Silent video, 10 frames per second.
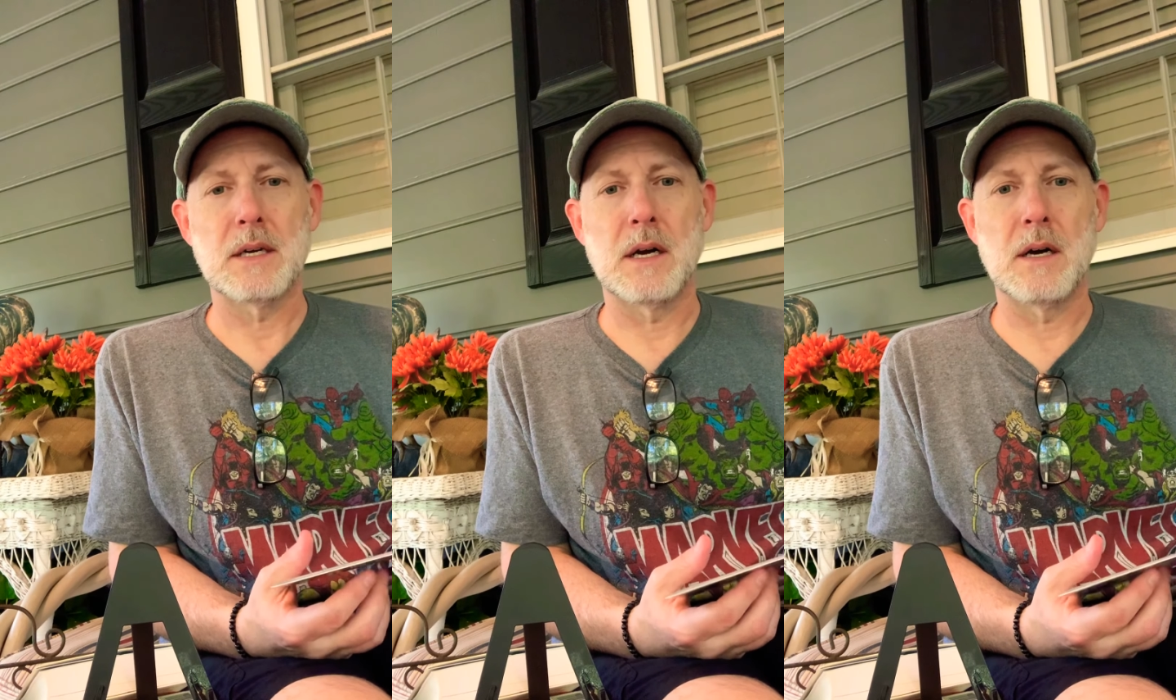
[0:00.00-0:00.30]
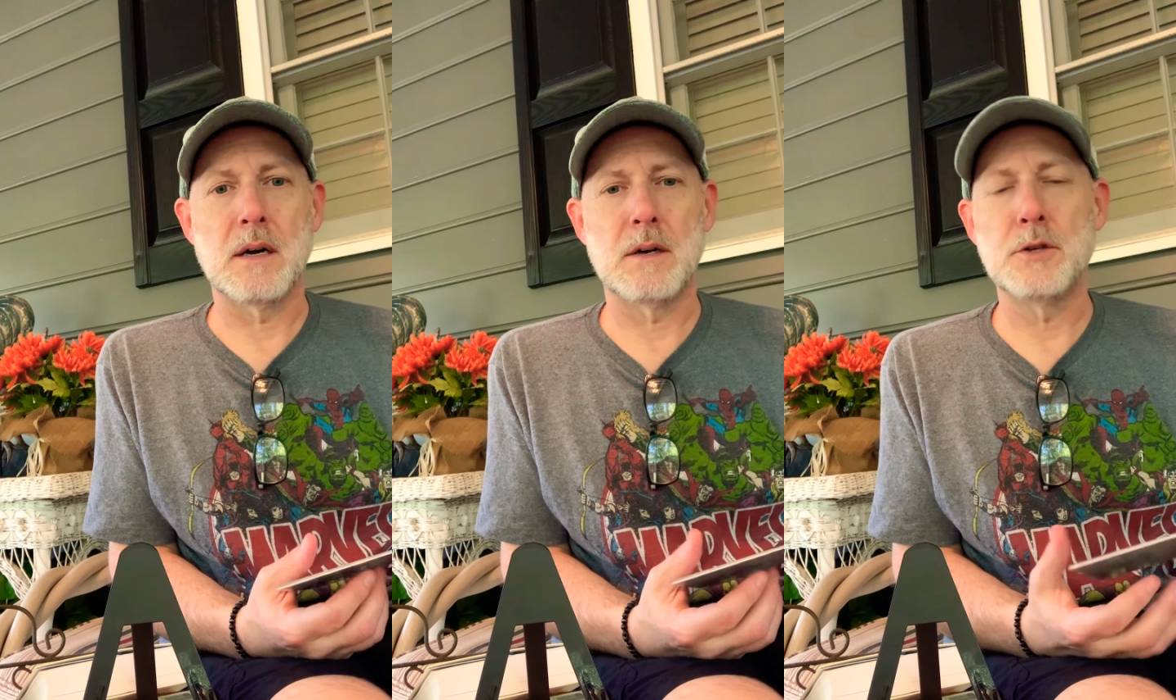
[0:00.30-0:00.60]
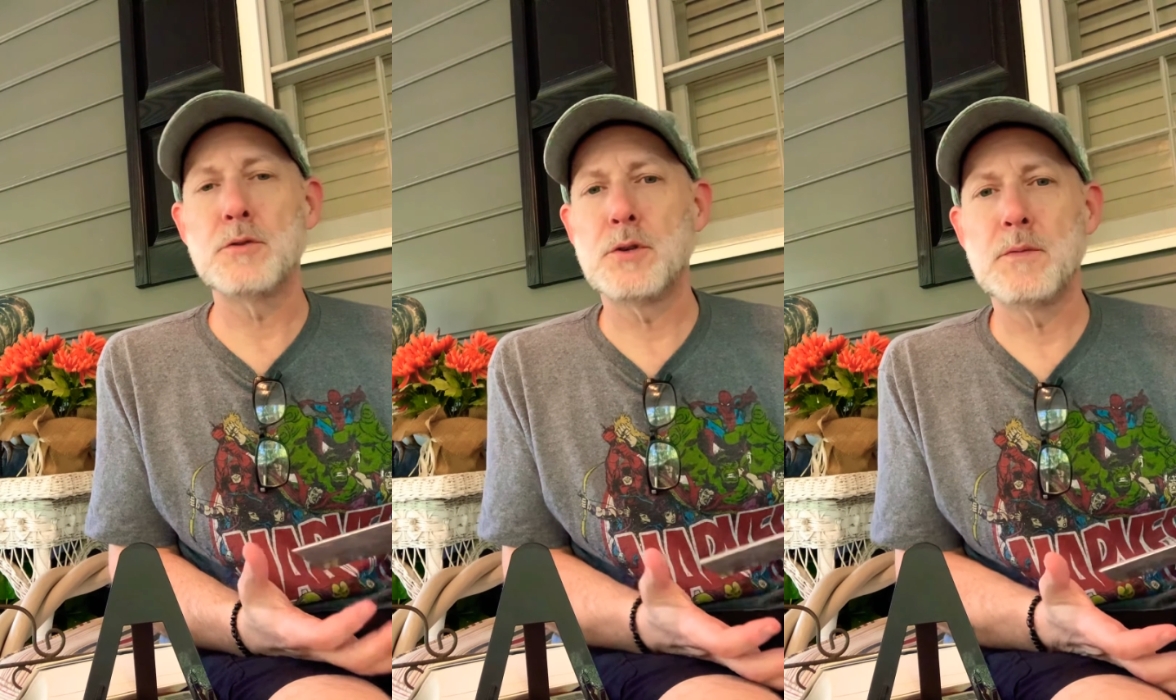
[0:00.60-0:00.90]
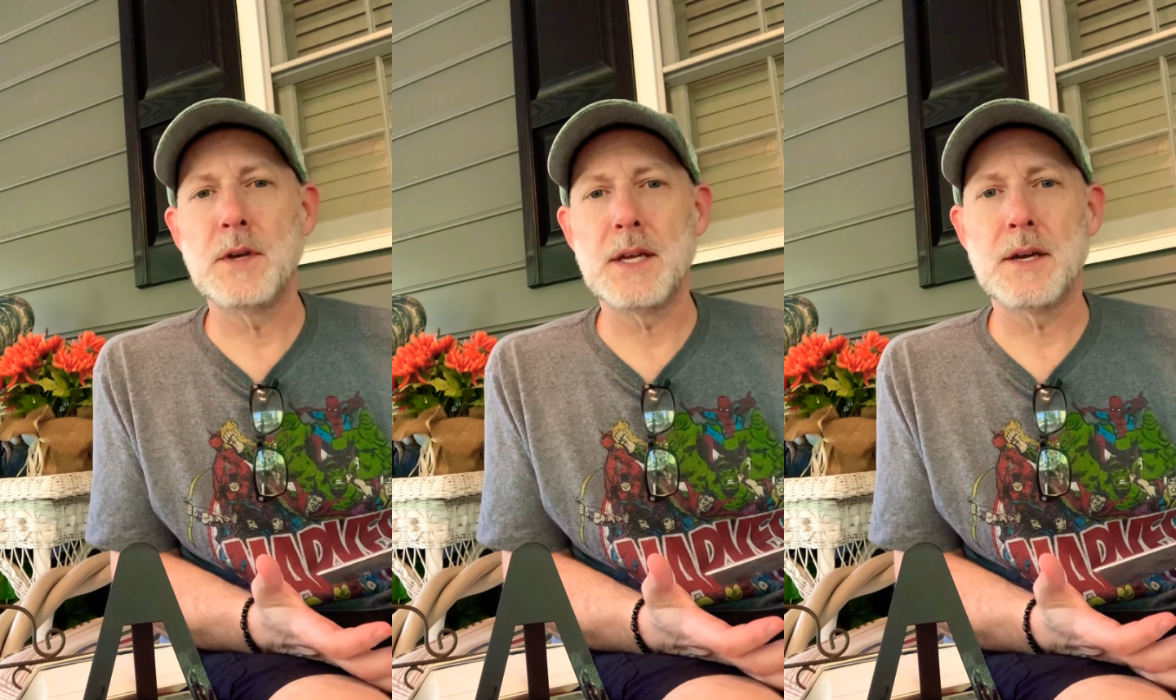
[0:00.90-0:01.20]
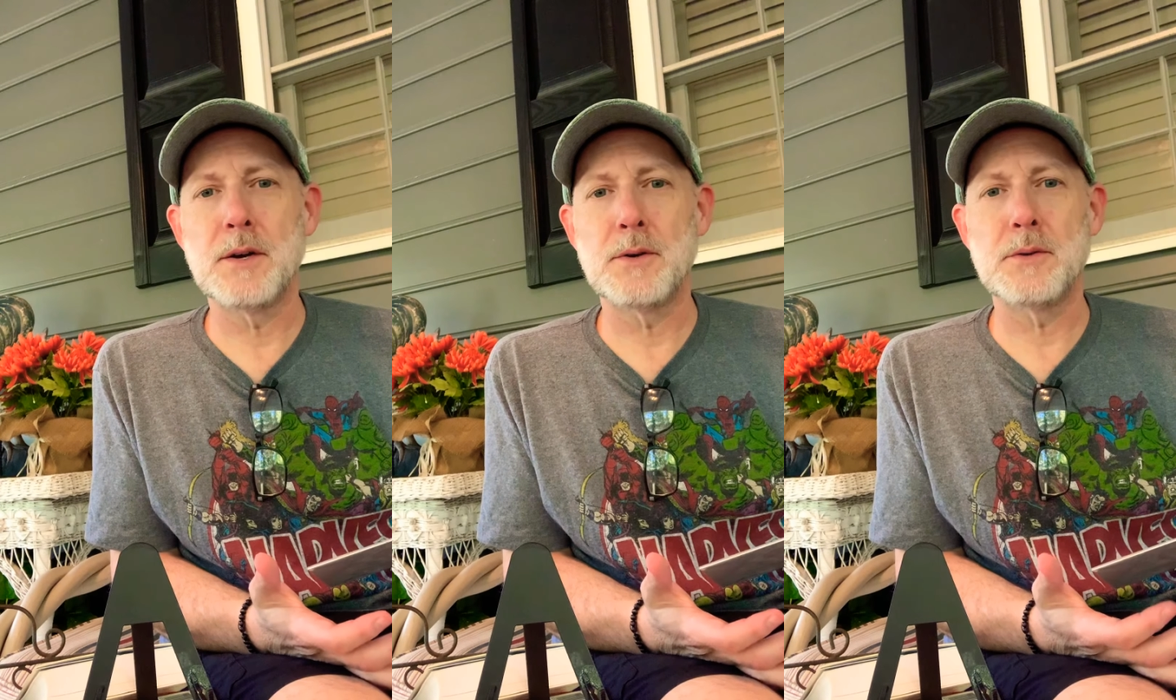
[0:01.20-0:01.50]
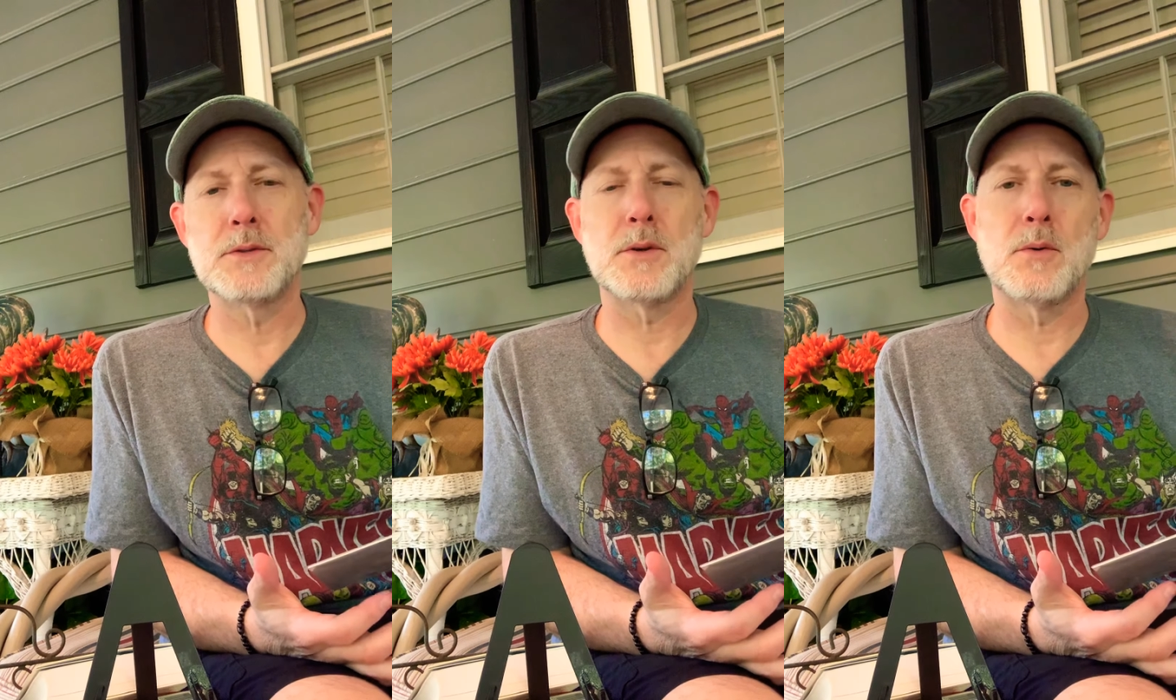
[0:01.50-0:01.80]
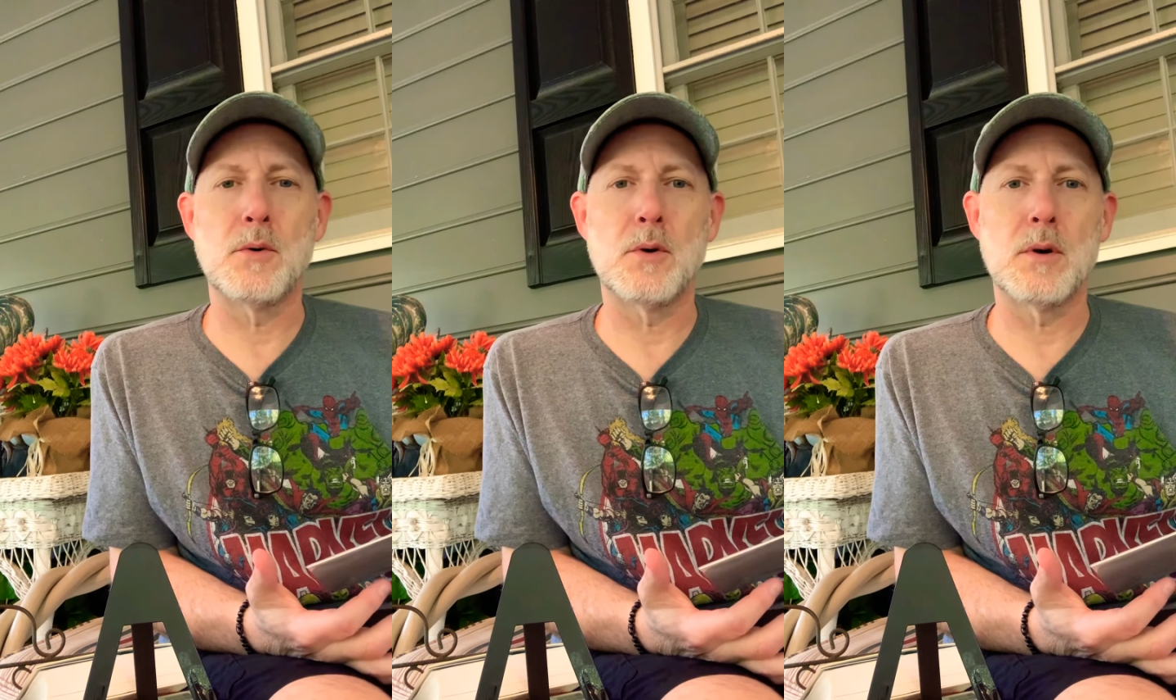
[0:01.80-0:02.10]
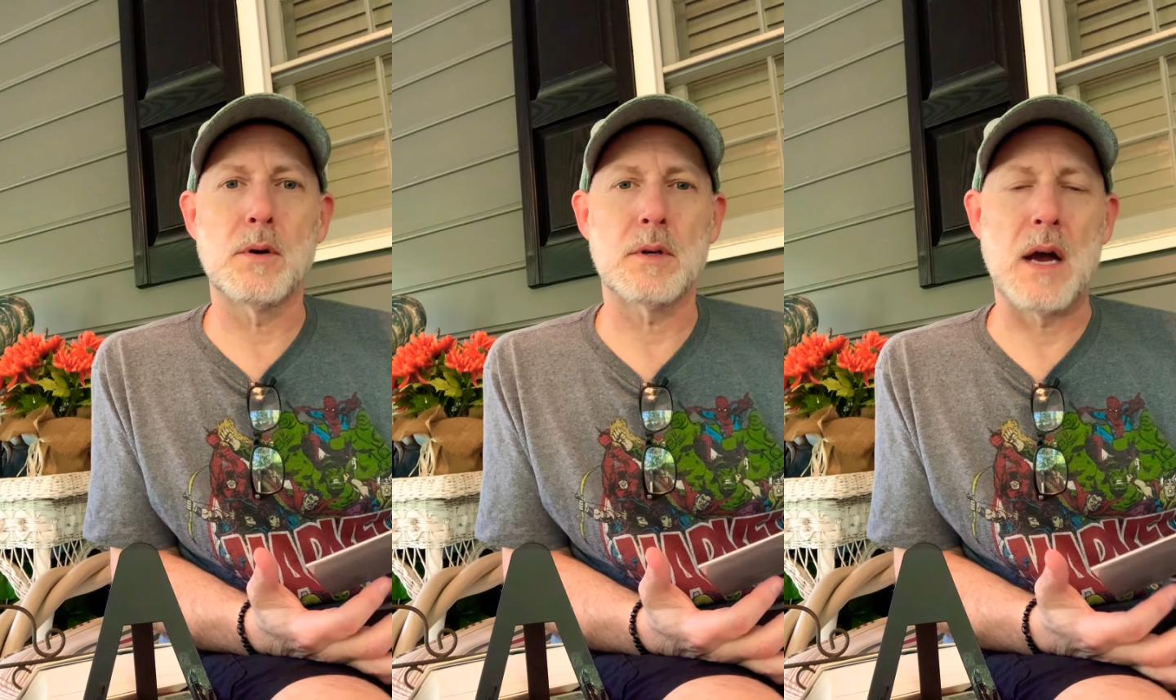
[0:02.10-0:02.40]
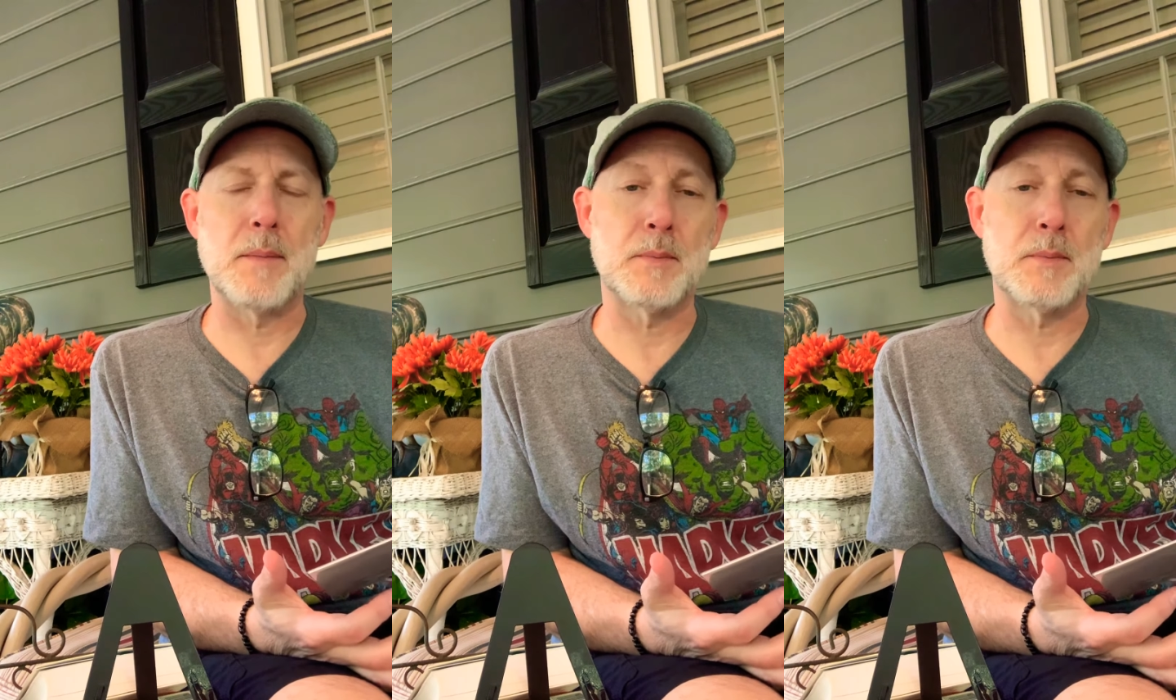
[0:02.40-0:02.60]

YouTube videos or comic